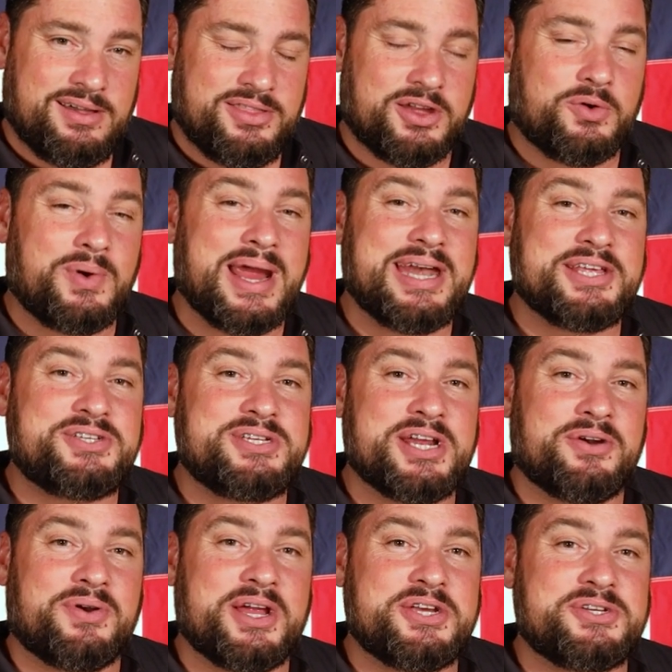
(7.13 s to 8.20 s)
The greatest
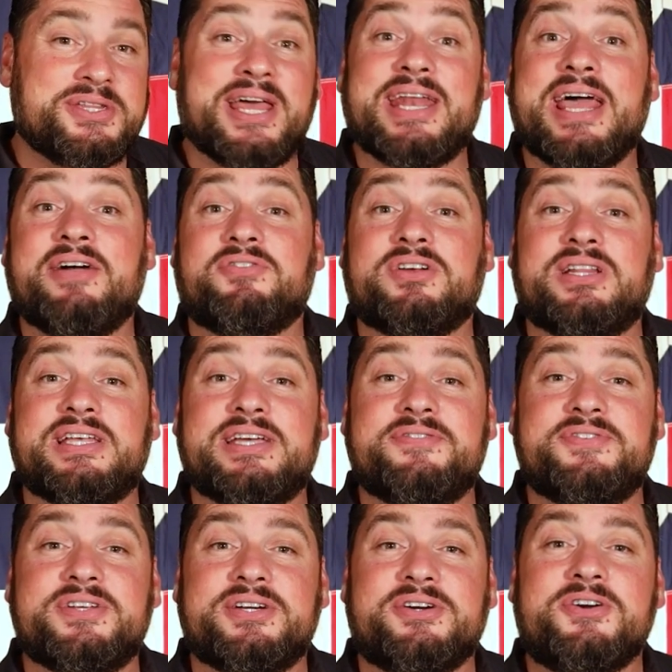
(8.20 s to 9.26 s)
generation that ever
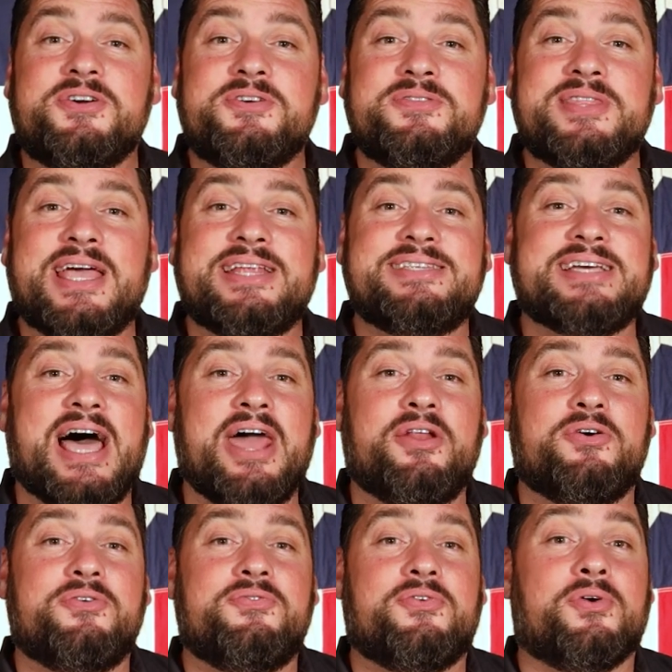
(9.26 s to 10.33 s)
lived earned that
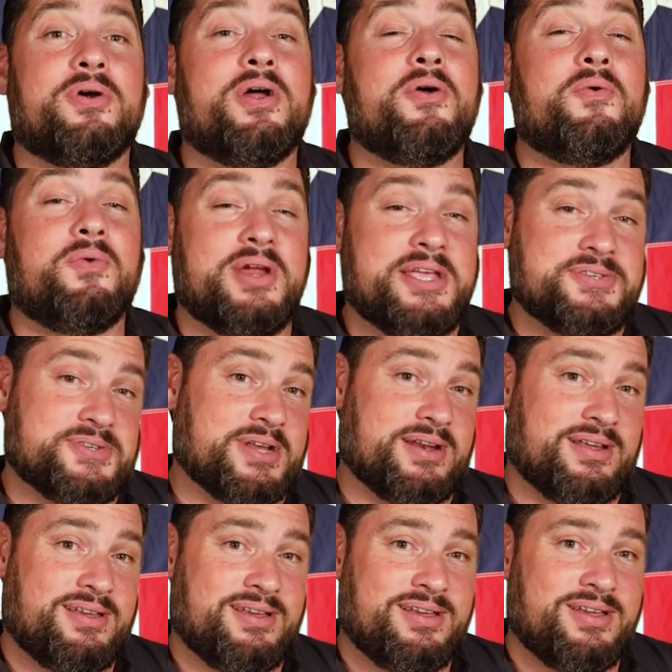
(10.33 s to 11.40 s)
title for a reason.
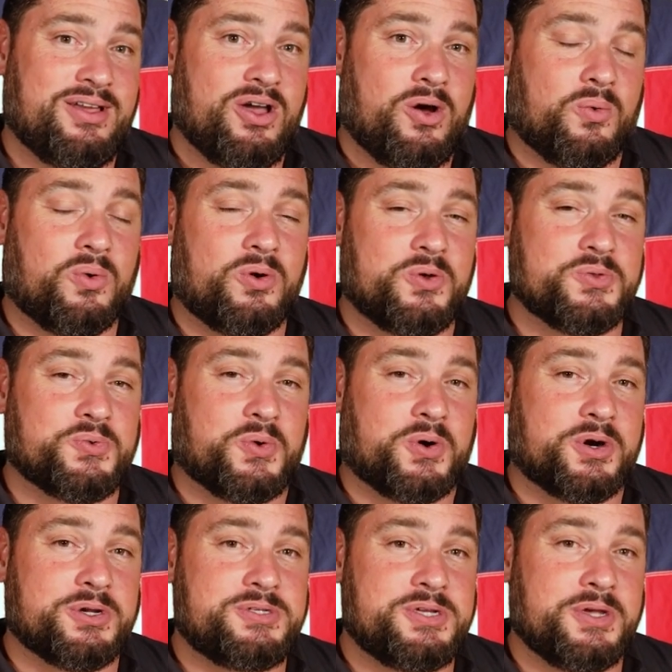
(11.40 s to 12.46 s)
World
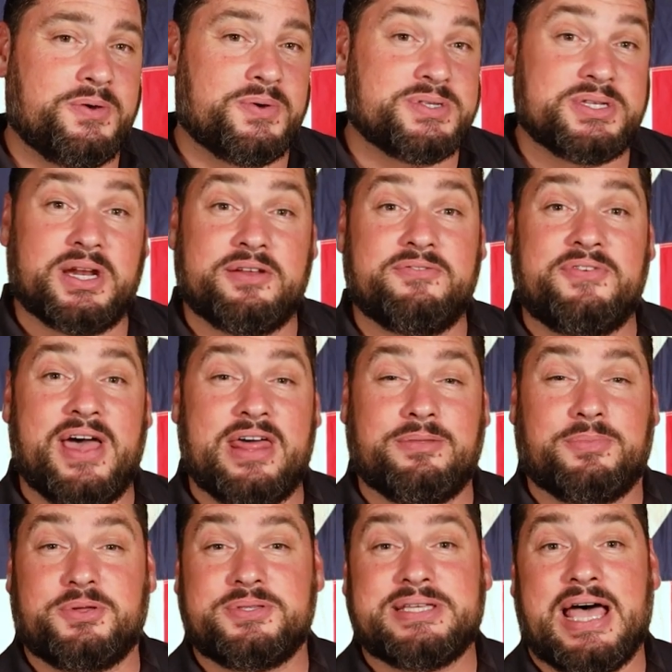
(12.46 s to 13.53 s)
War II is an
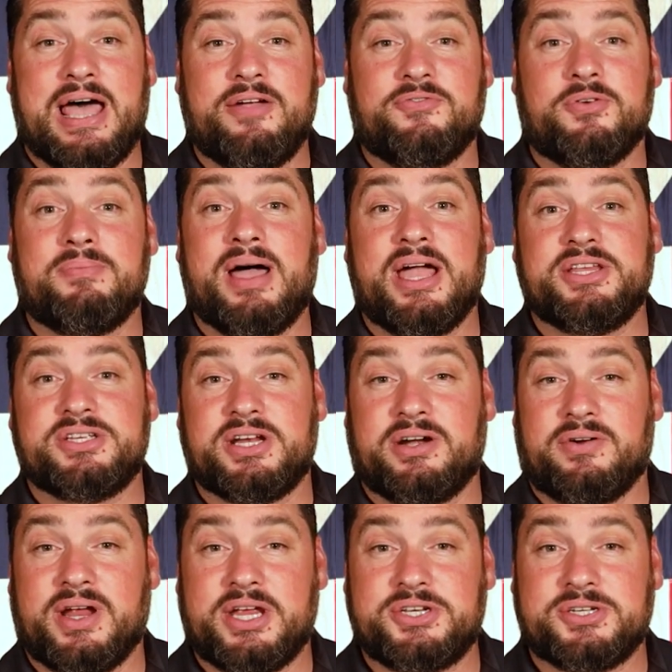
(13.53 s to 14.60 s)
unfathomable time for my
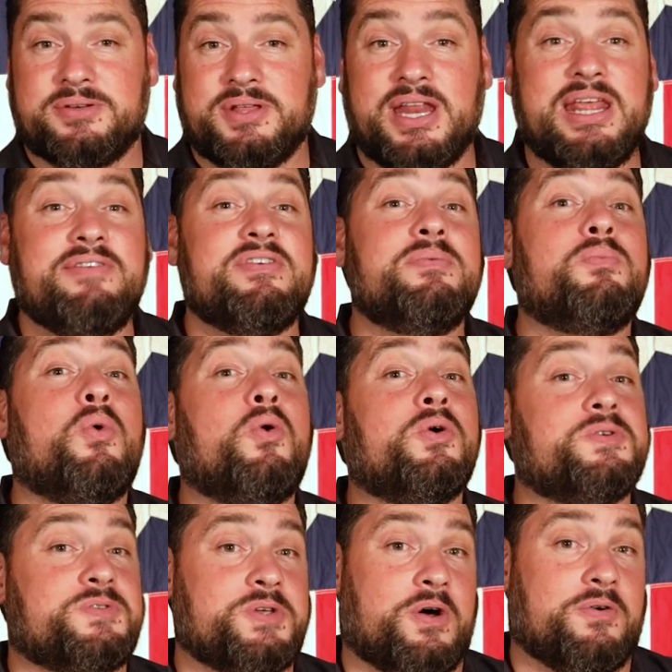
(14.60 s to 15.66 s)
generation, and even
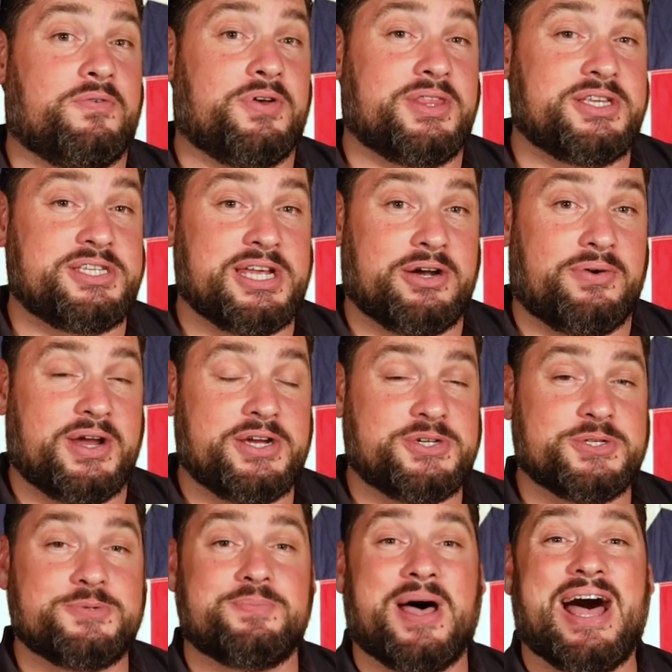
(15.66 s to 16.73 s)
more so for the
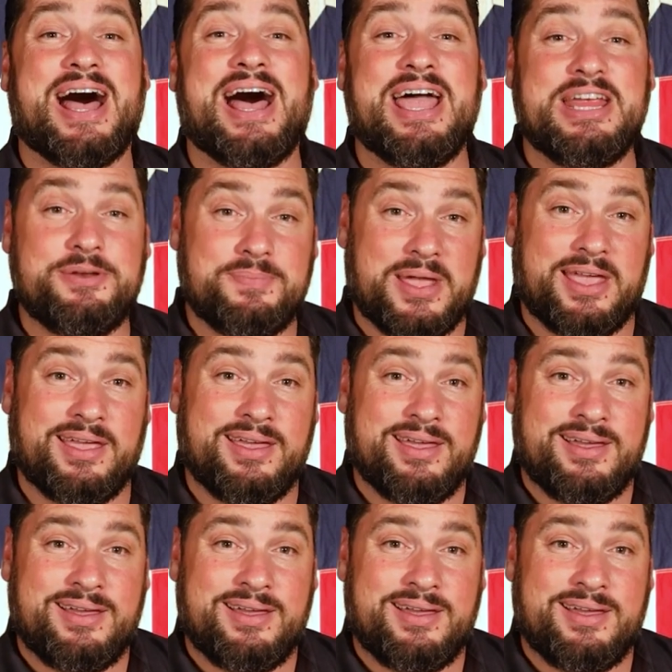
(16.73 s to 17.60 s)
generations behind me.